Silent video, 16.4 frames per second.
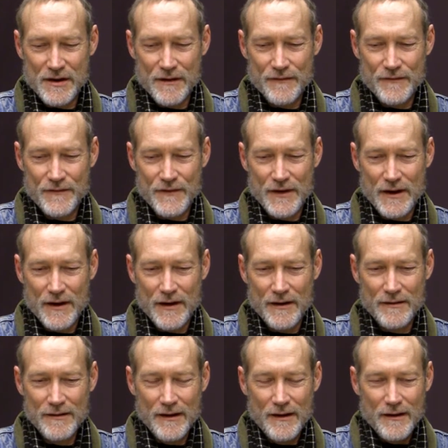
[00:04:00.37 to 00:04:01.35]
of uh,
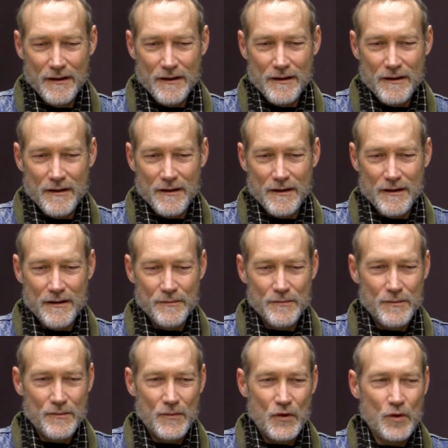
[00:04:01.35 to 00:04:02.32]
uh,
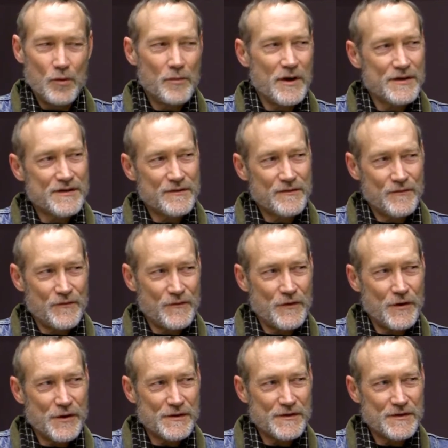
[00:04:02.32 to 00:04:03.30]
you must
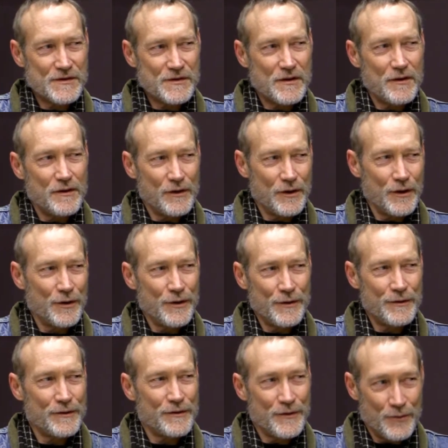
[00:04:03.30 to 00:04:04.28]
first
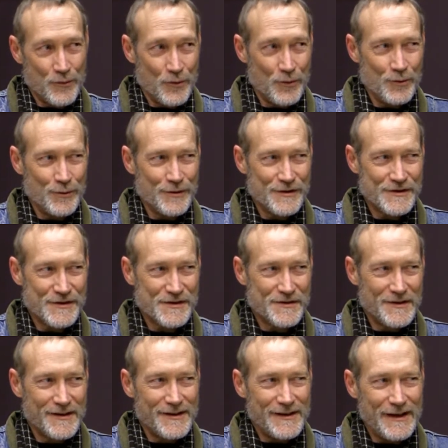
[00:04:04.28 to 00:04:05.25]
learn the rules
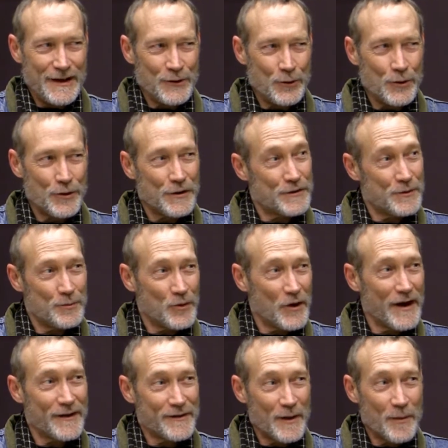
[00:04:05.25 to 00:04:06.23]
in order to
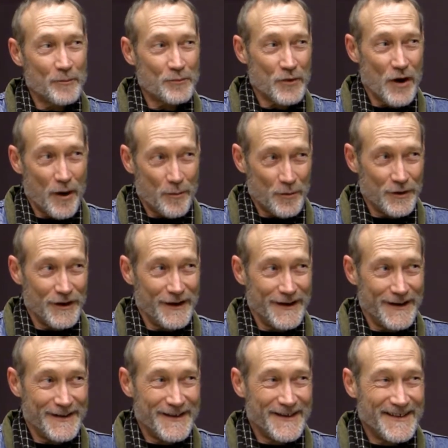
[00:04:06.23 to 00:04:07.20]
break them
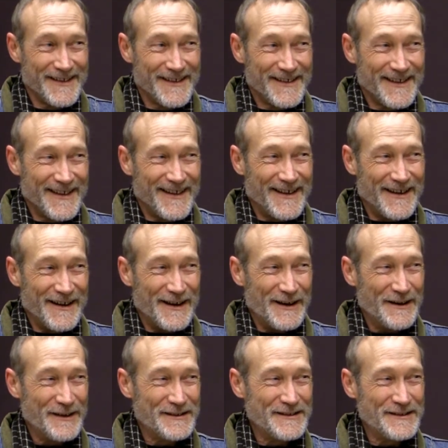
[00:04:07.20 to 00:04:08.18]
properly.
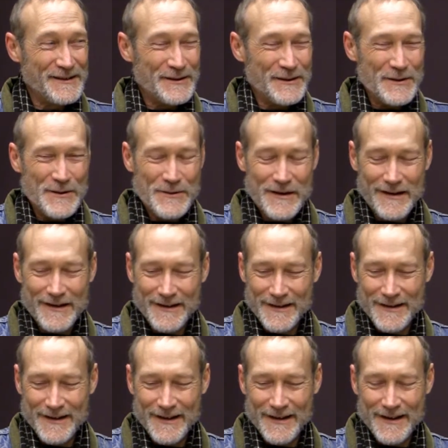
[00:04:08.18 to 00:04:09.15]
Uh, you know, uh,
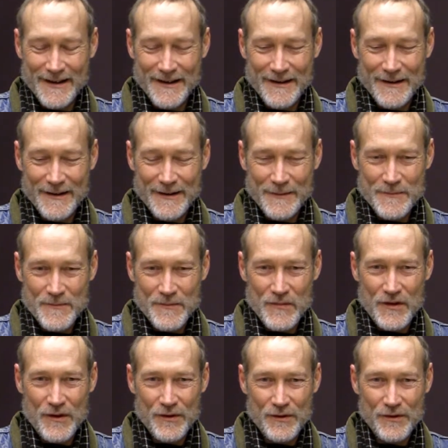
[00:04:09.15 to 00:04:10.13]
uh,
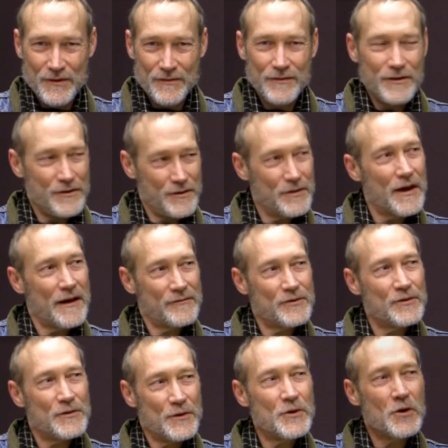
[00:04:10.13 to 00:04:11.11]
you, you you have
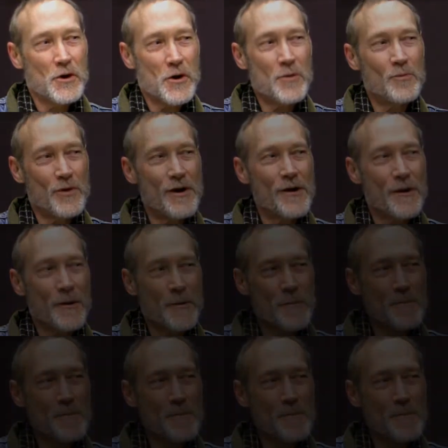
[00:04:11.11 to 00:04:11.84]
to do your homework.